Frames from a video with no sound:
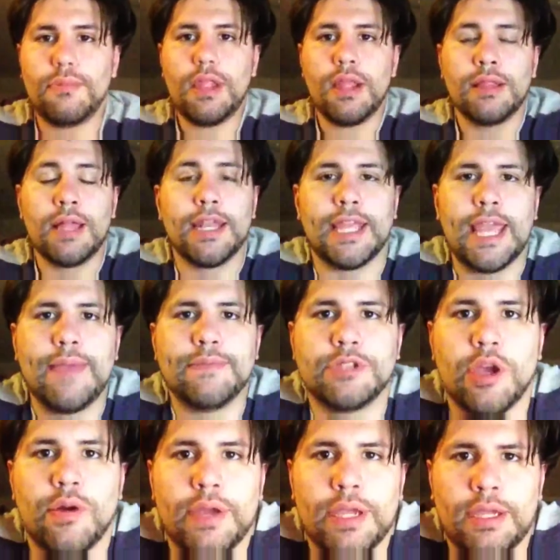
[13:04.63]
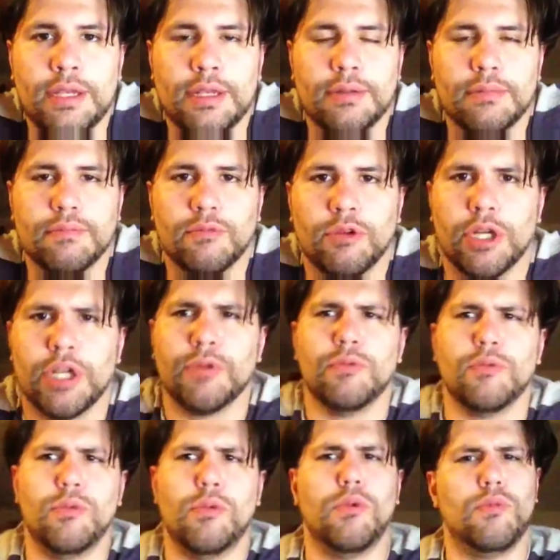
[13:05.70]
lot of games going, and we're gonna
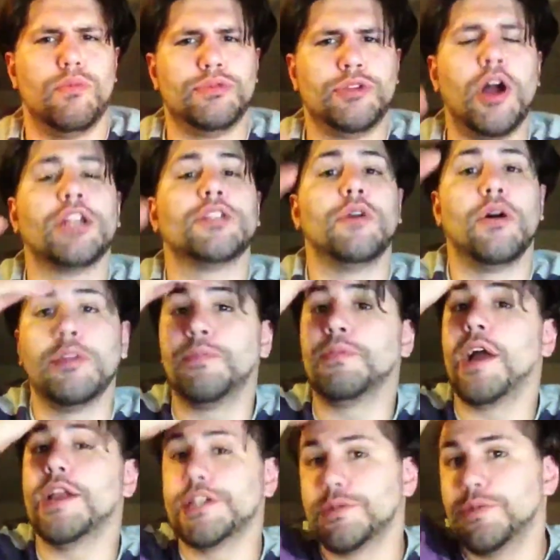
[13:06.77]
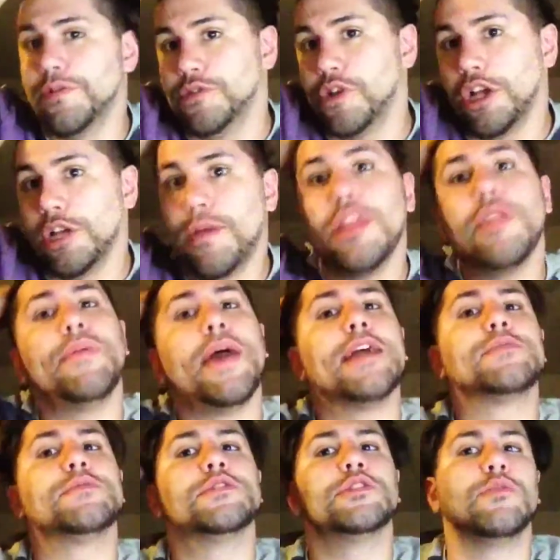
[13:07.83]
talk to all the projects we've talked about in the
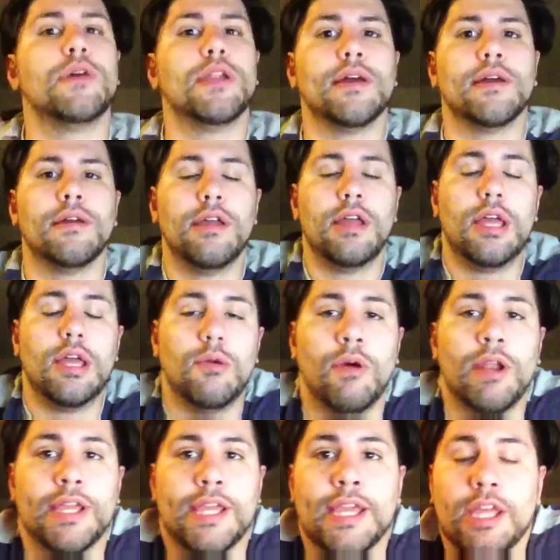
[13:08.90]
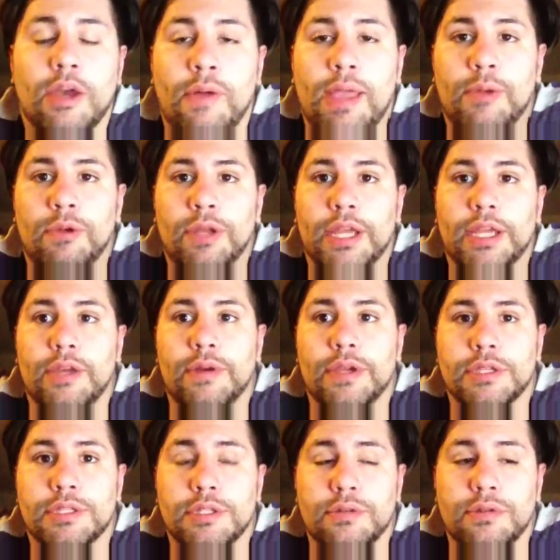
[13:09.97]
past. We still wanna get going, and we'll get going
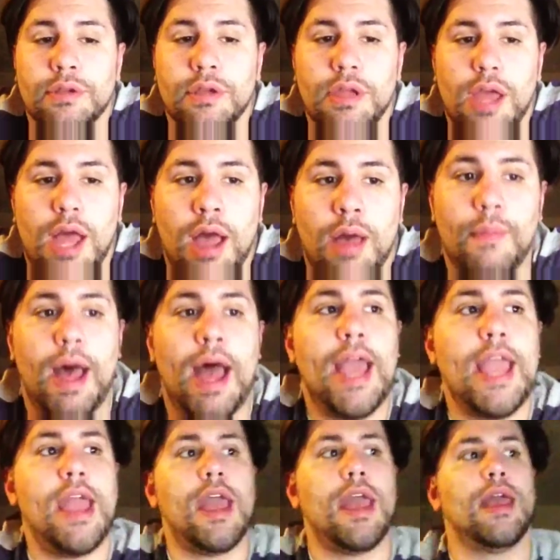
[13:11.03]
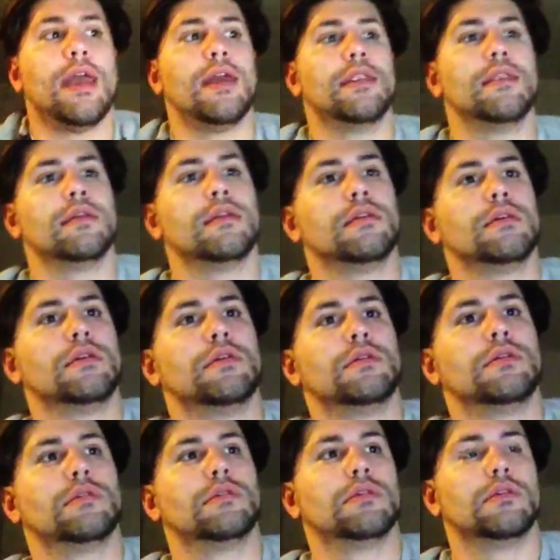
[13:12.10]
soon. I had,
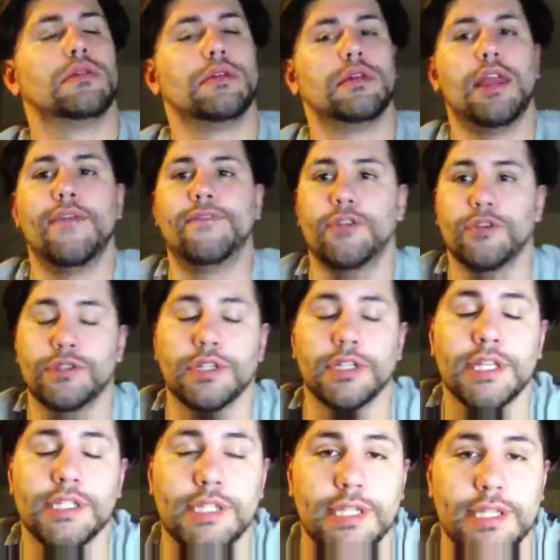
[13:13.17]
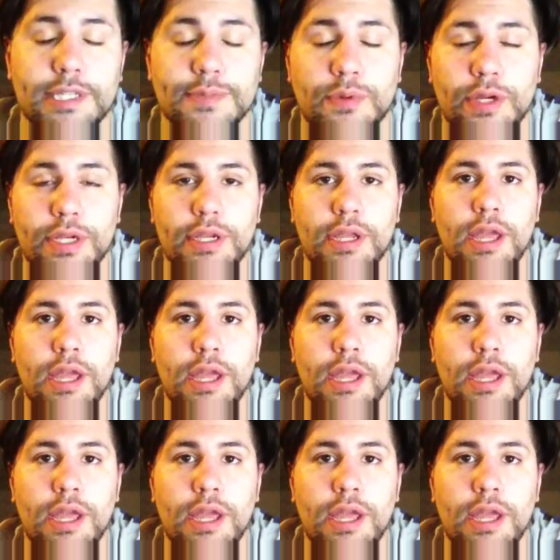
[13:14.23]
if you're still listening at this point,